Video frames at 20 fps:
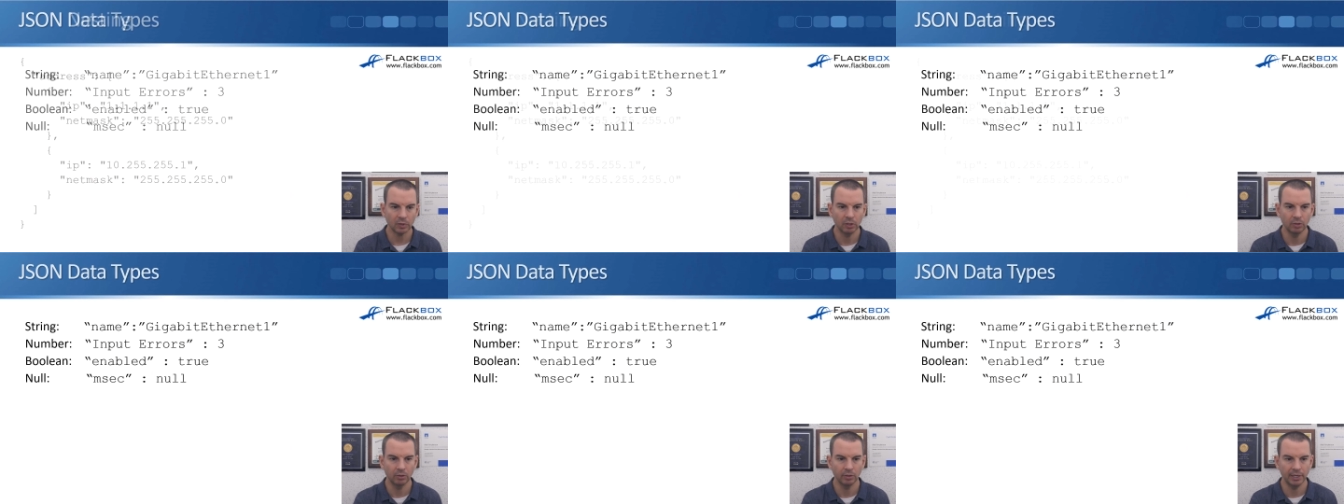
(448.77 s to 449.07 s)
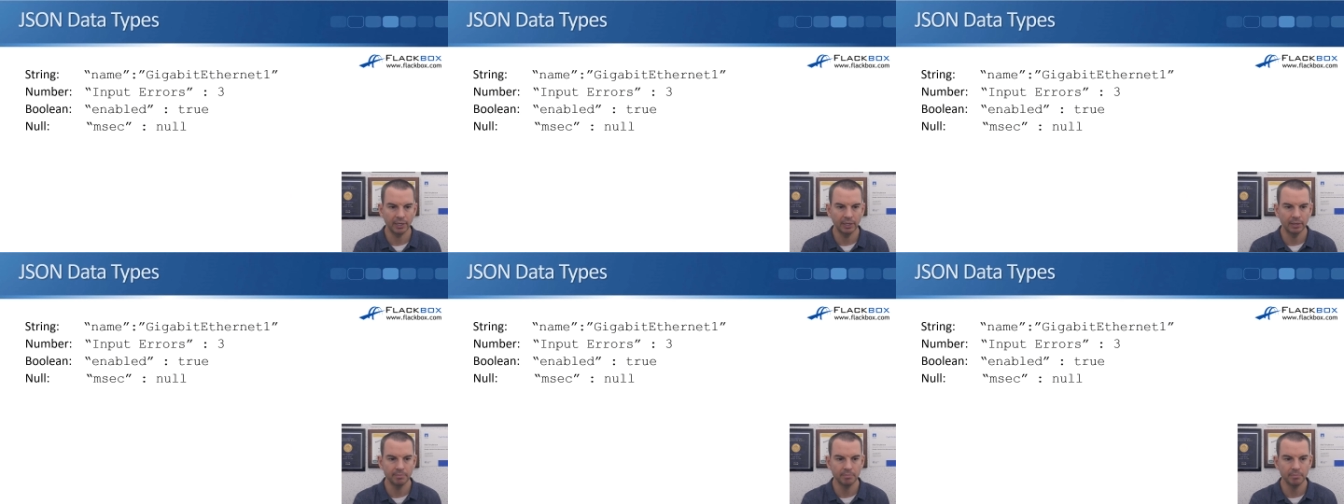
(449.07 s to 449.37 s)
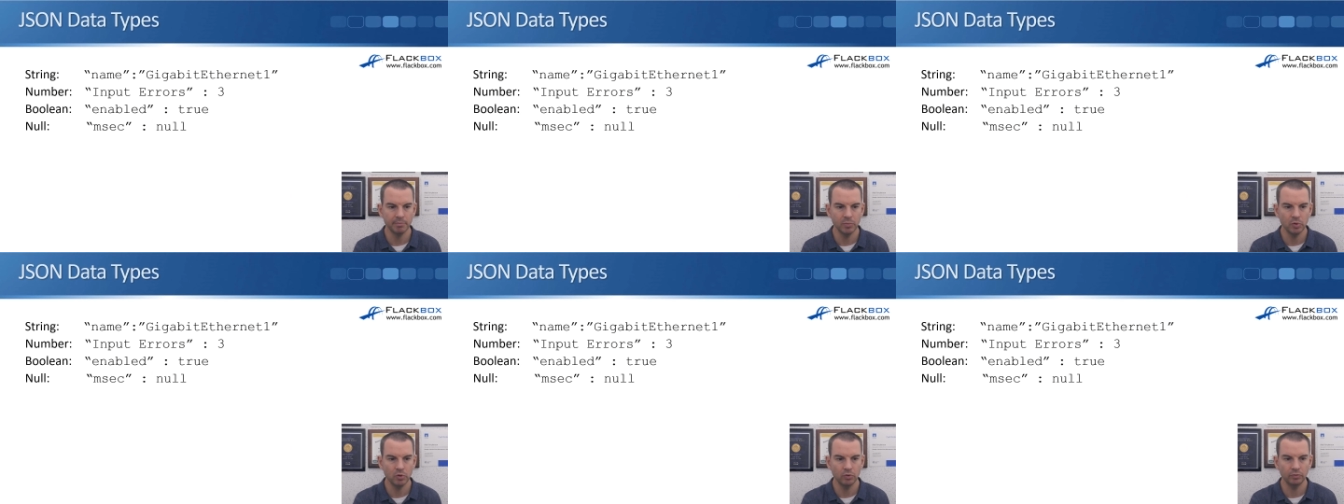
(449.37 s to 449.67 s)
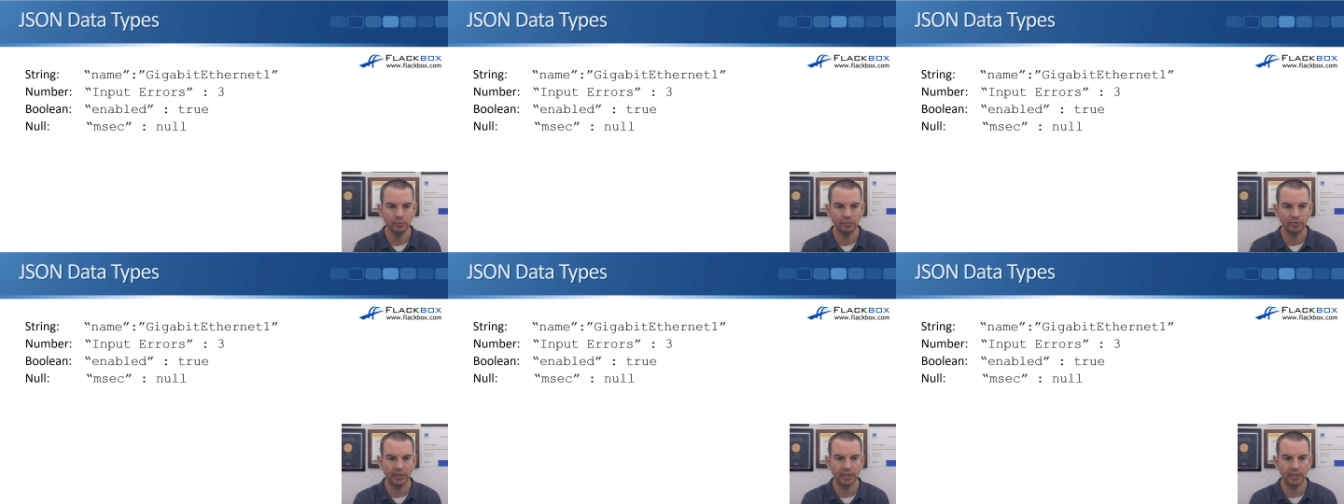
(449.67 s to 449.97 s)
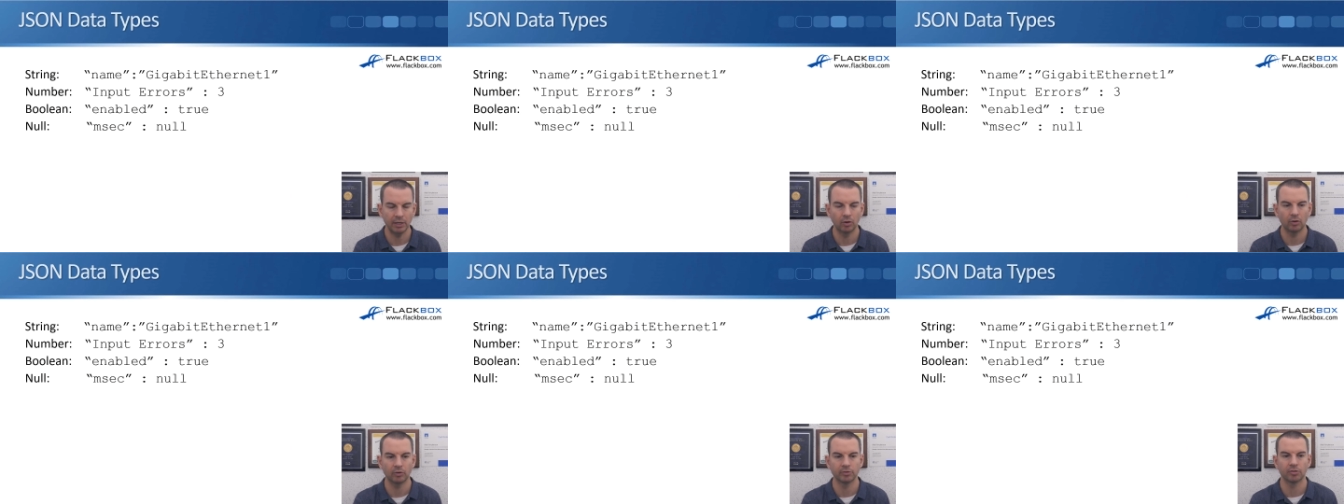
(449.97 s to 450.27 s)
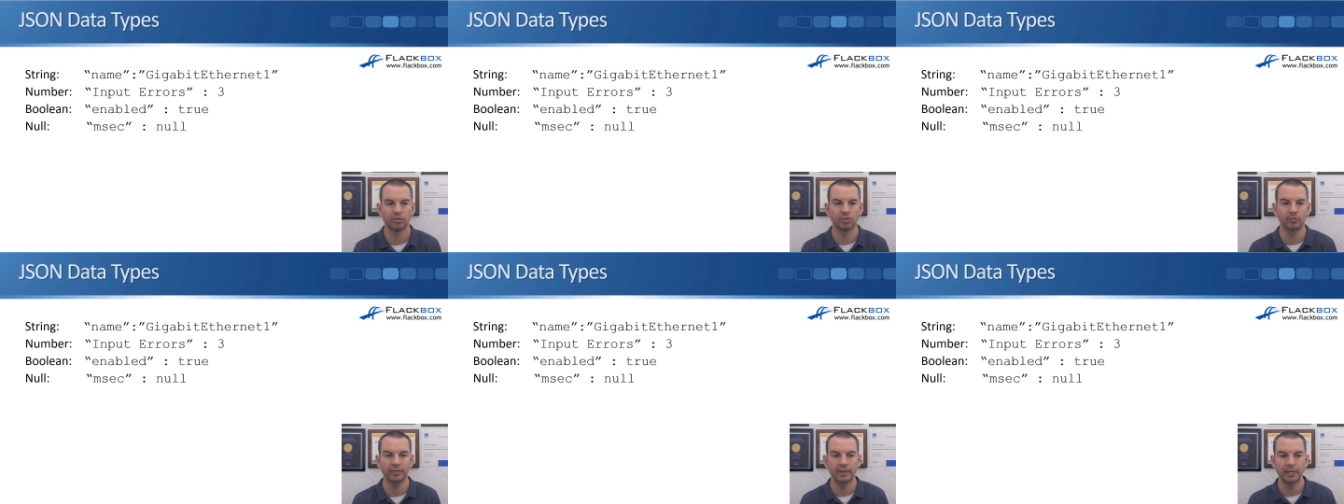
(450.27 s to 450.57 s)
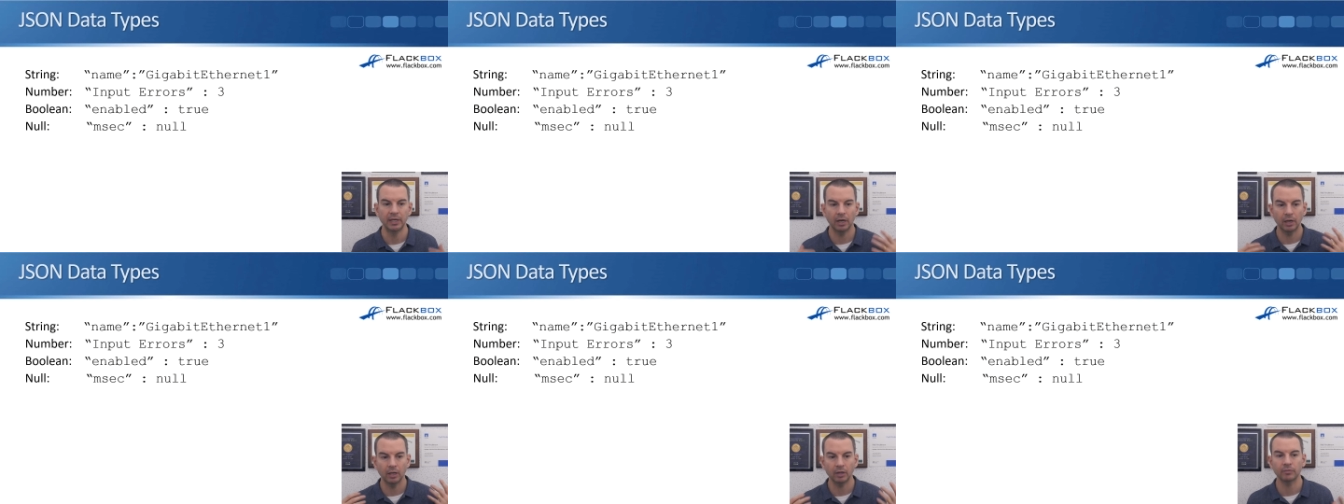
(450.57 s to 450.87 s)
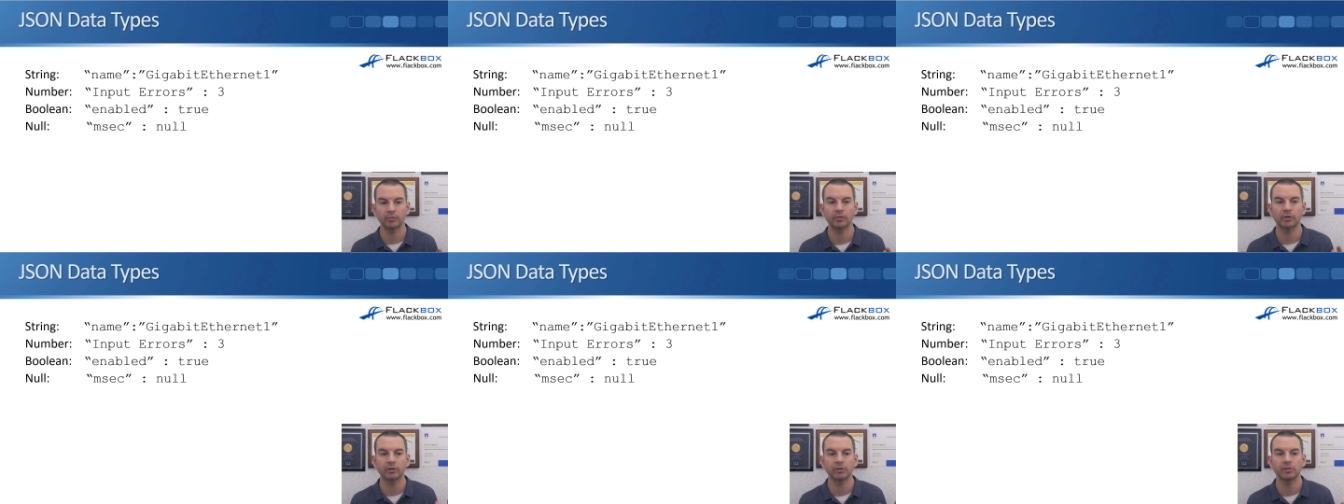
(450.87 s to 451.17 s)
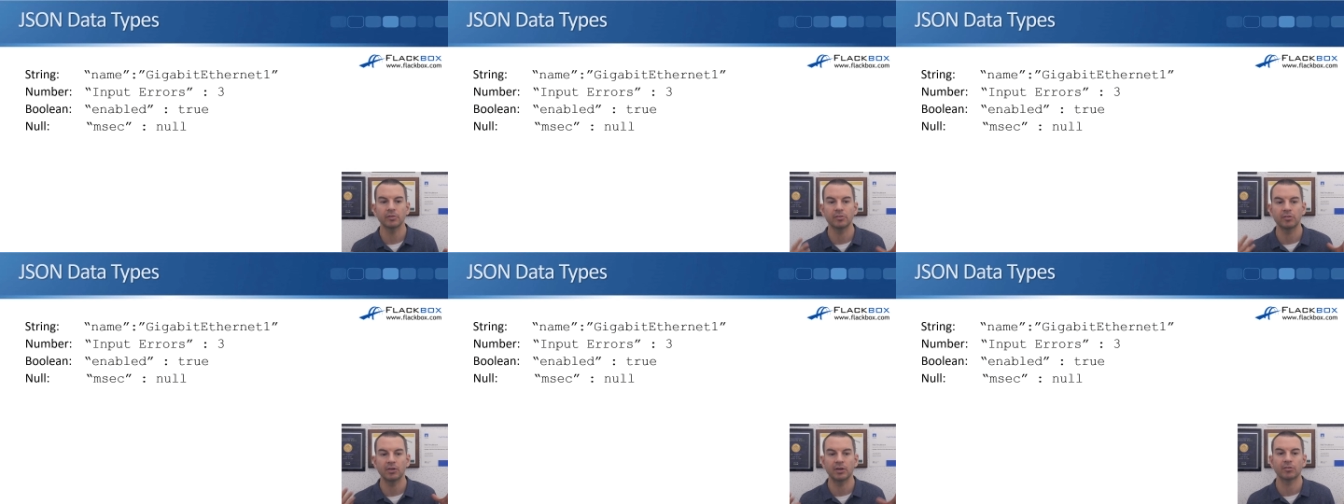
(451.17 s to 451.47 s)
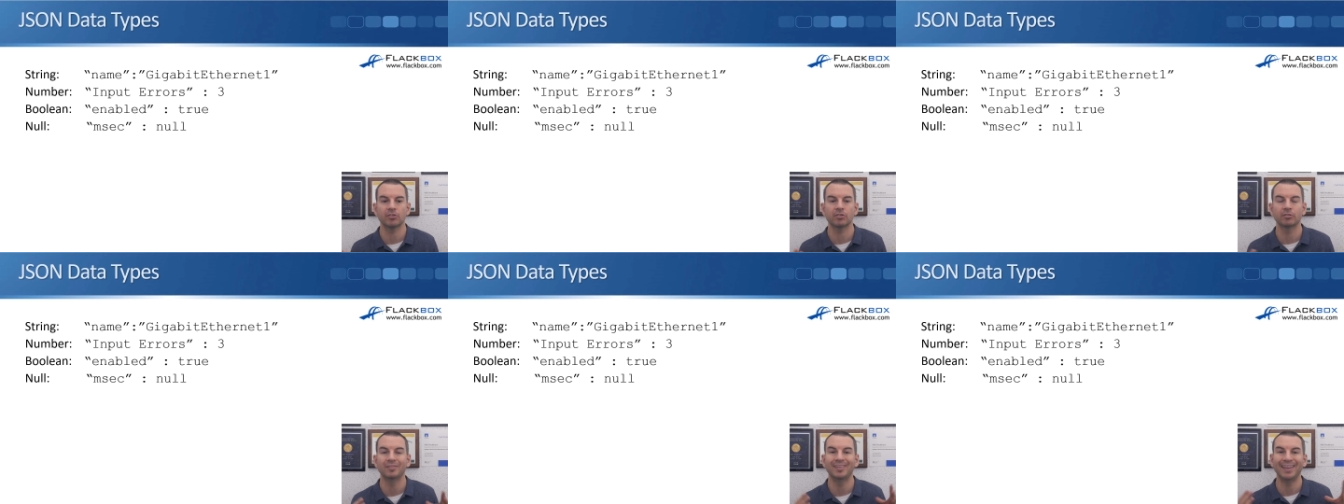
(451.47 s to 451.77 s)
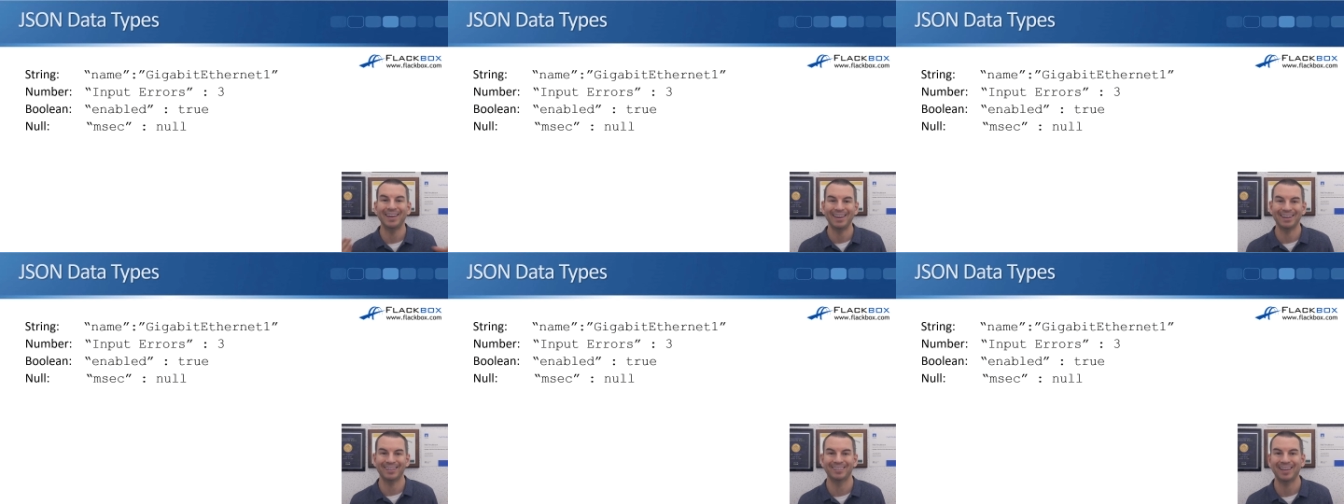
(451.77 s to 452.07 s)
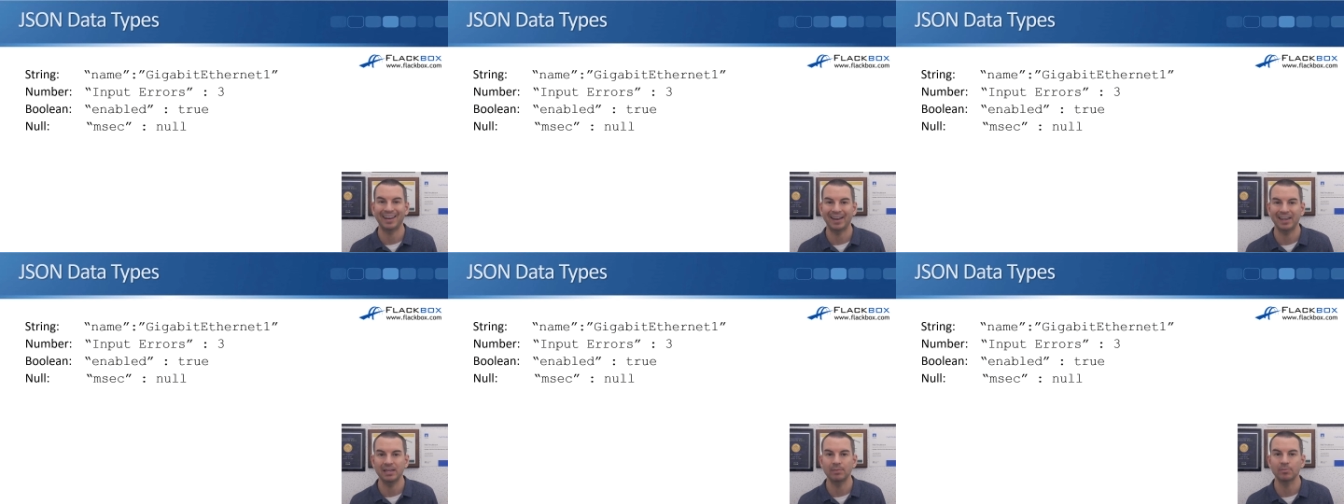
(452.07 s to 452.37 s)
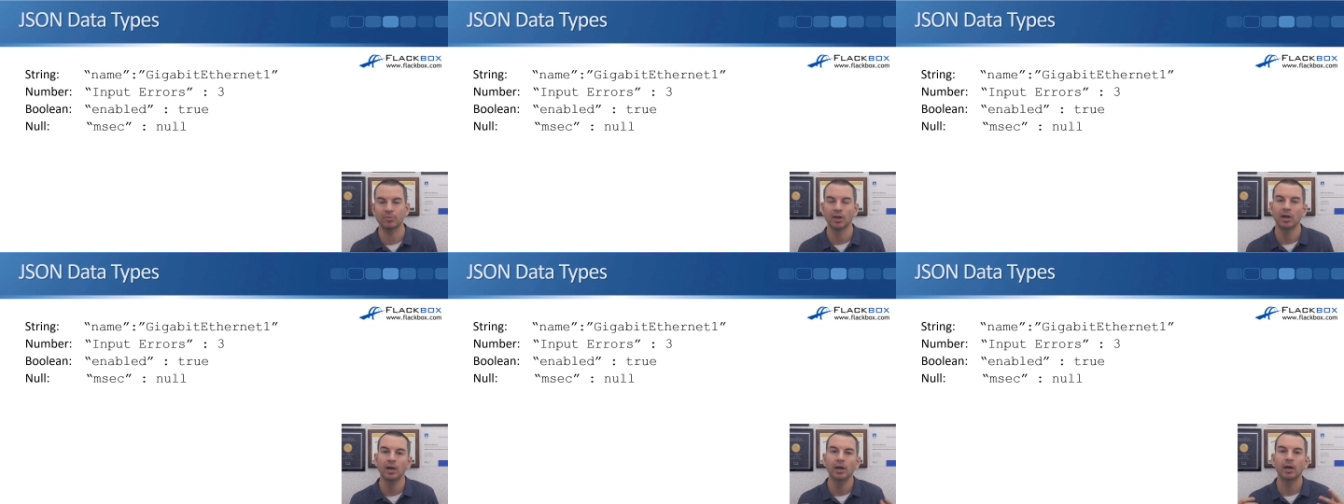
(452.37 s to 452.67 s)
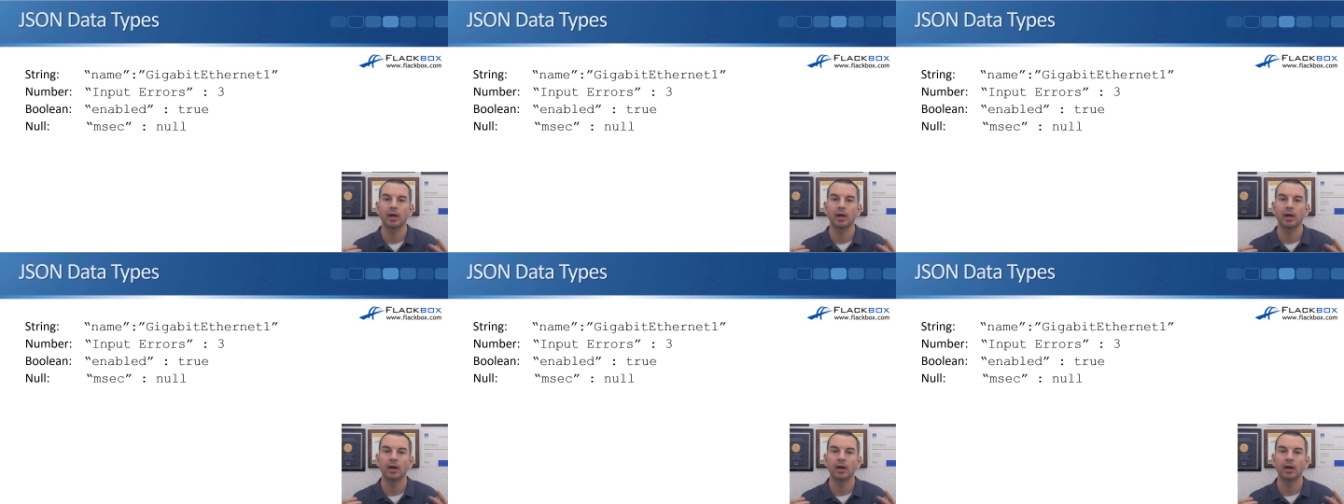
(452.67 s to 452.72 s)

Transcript: Okay, moving on. So the other JSON data types,